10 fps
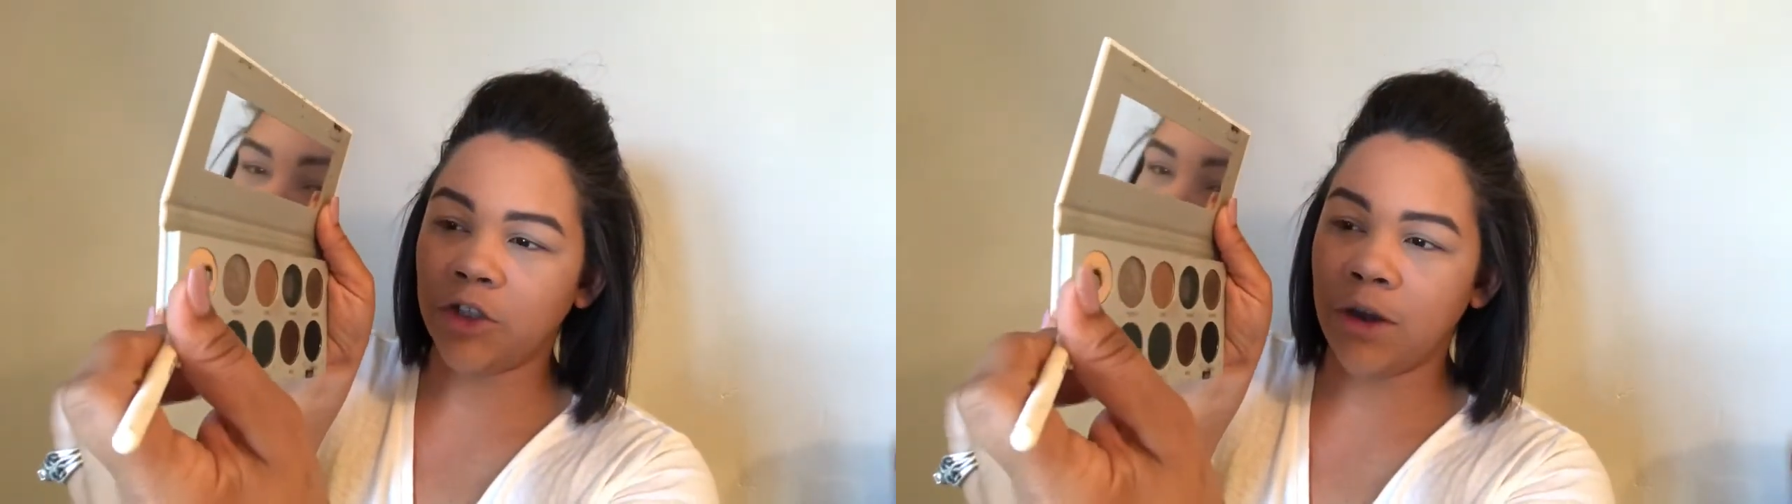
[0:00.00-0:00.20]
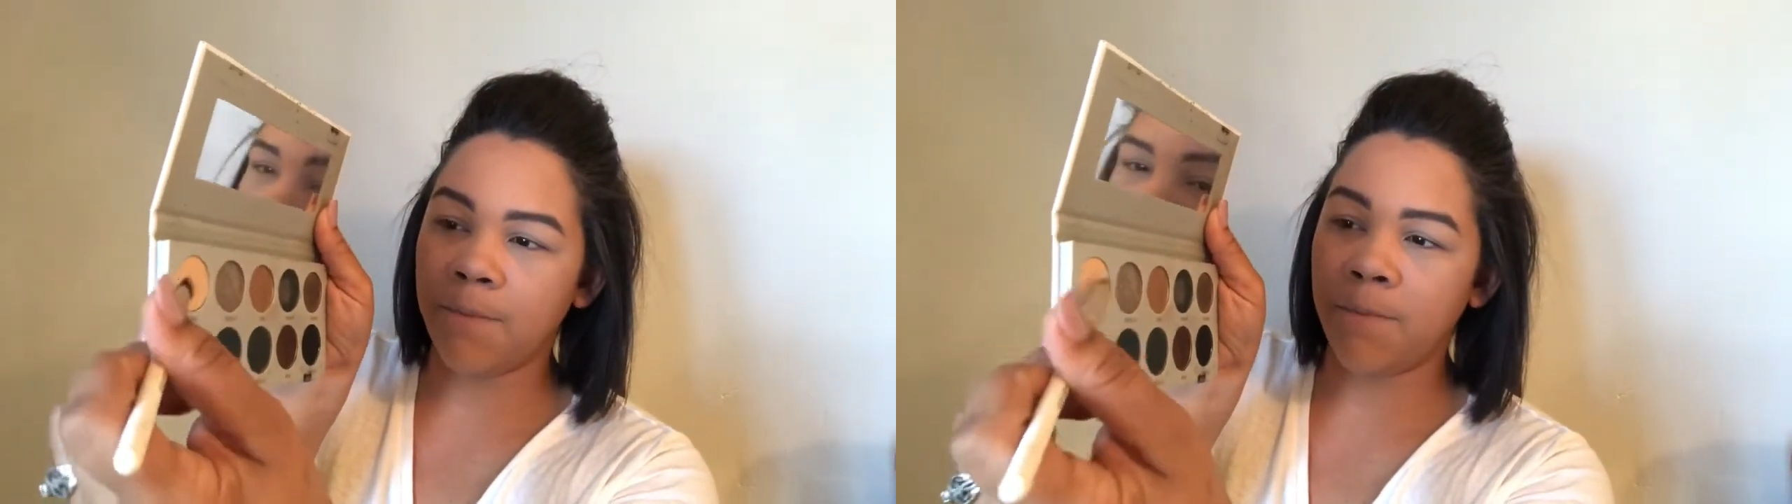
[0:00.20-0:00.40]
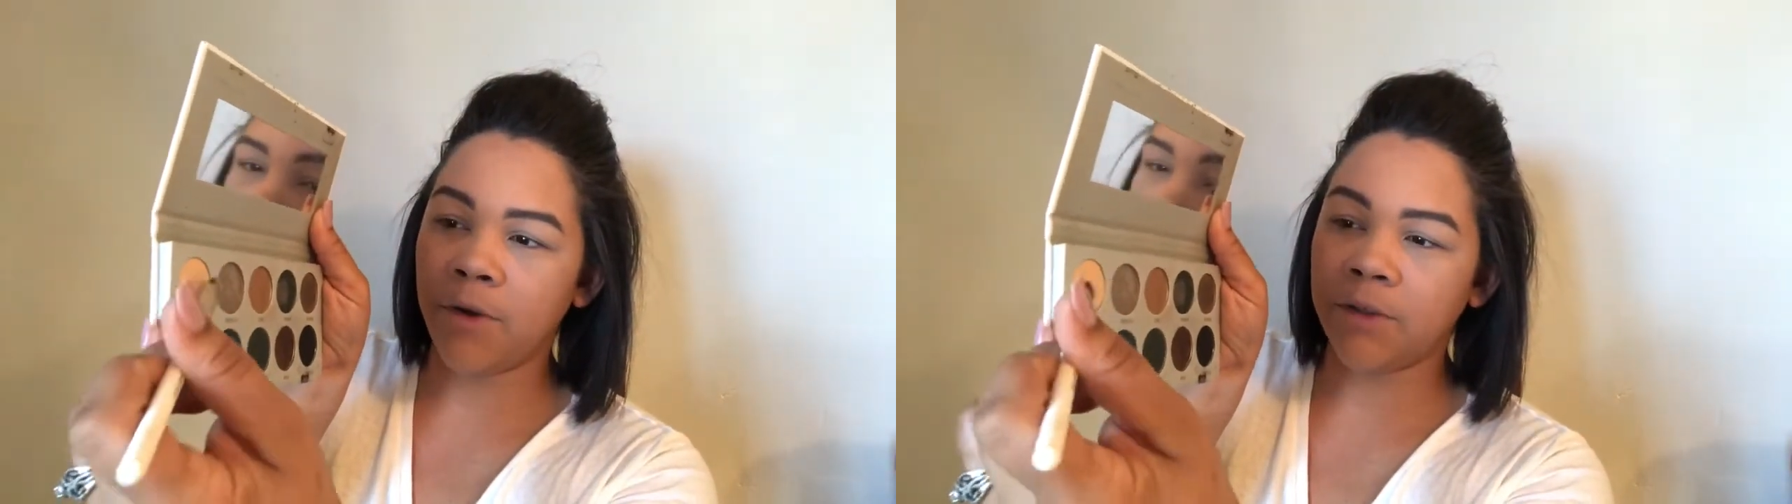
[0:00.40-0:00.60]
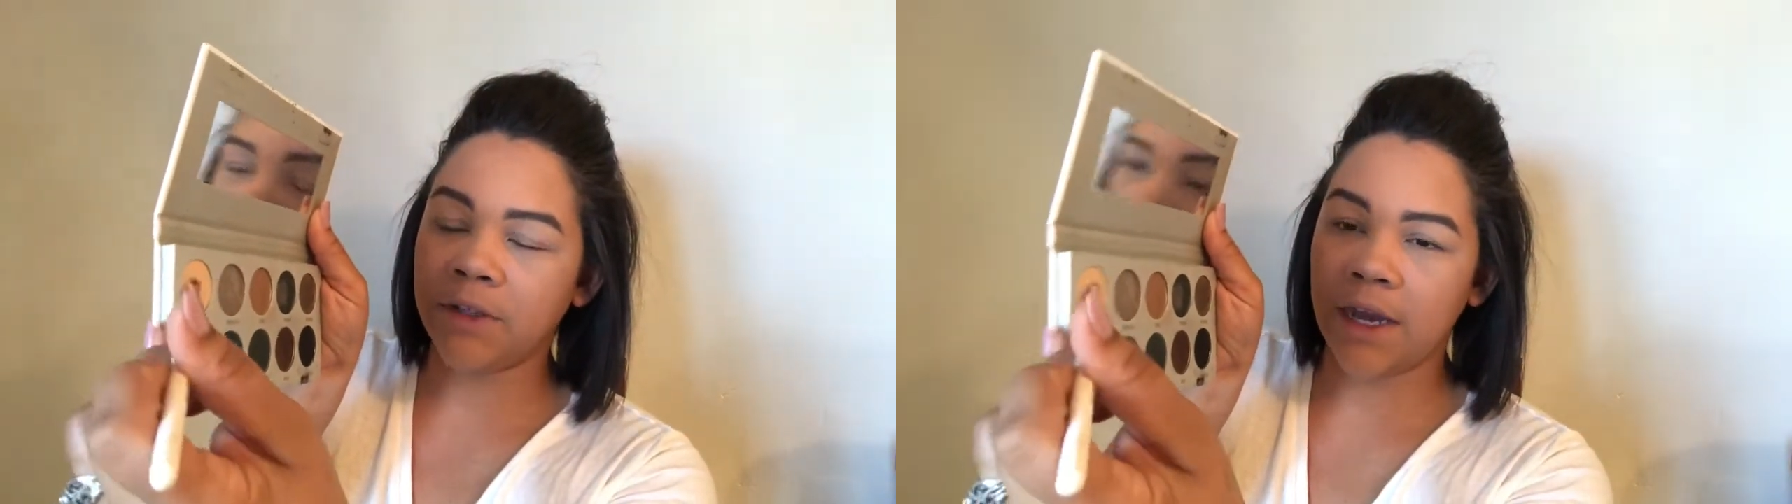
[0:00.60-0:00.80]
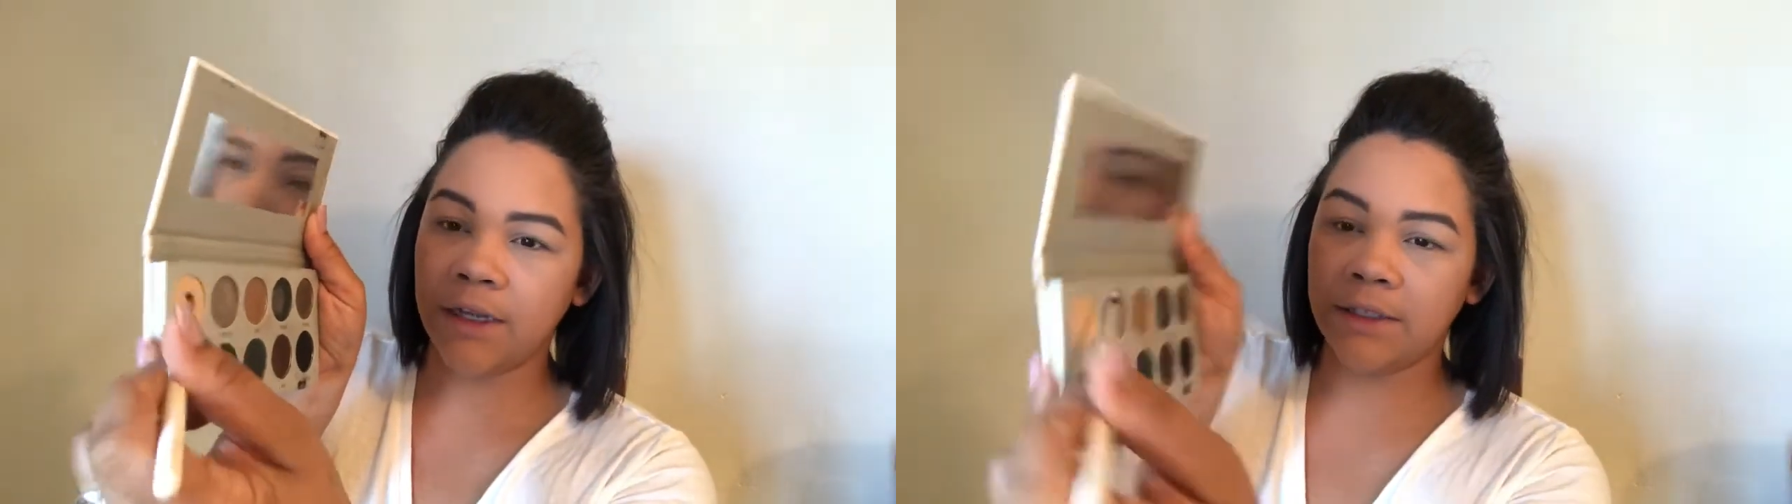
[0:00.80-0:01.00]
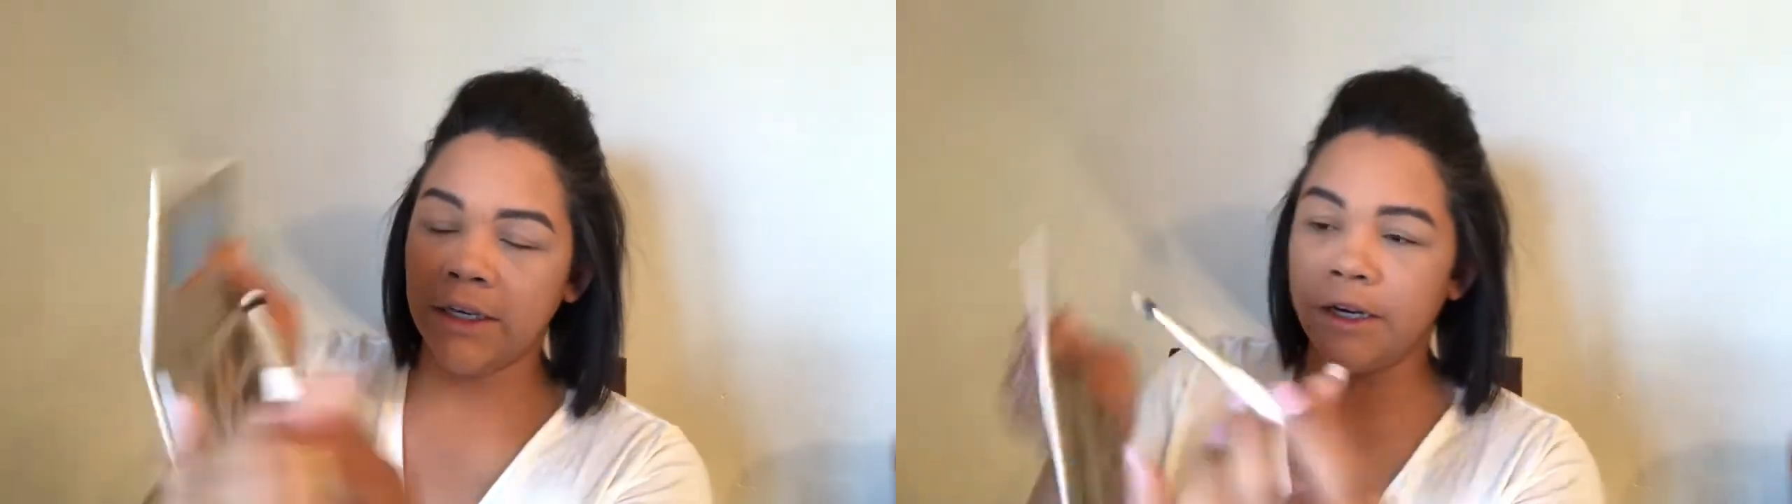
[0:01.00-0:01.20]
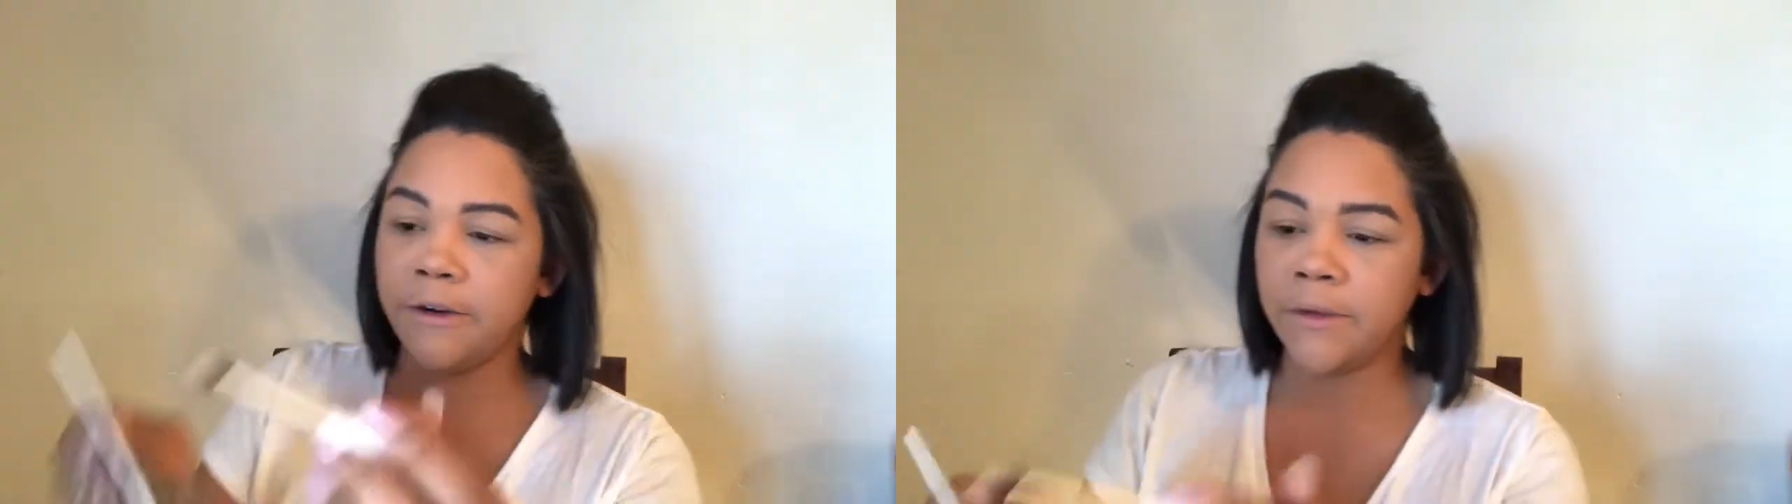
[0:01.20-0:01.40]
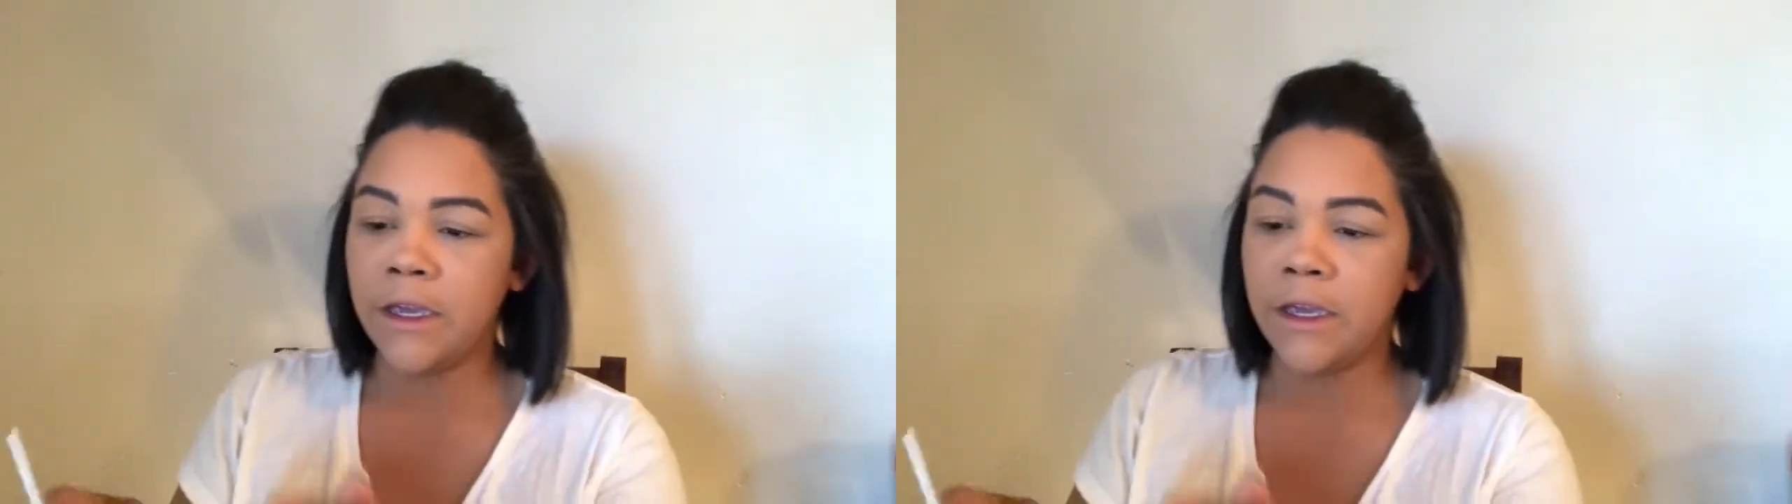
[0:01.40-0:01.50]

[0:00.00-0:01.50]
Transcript: on both sides there.